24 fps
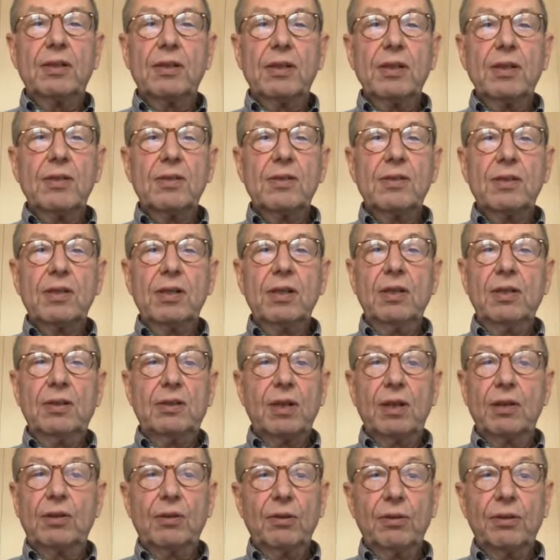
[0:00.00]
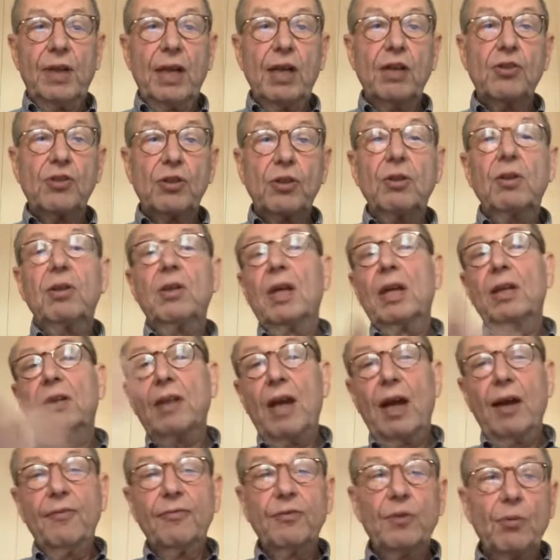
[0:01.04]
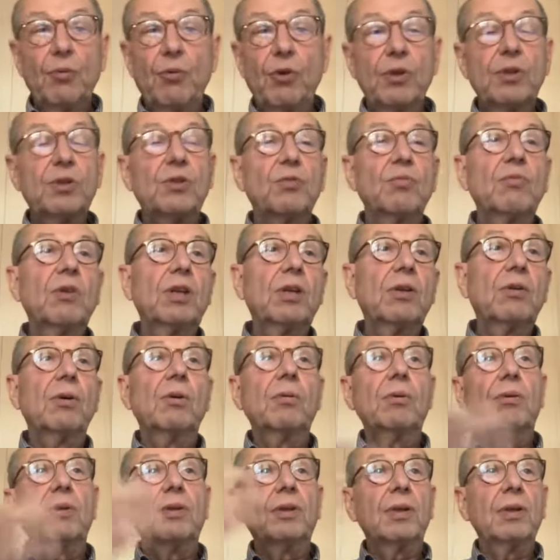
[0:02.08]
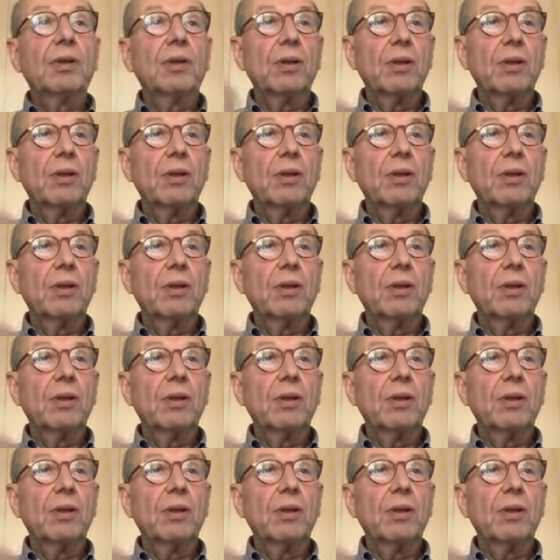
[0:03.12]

this interconnection that afterwards we called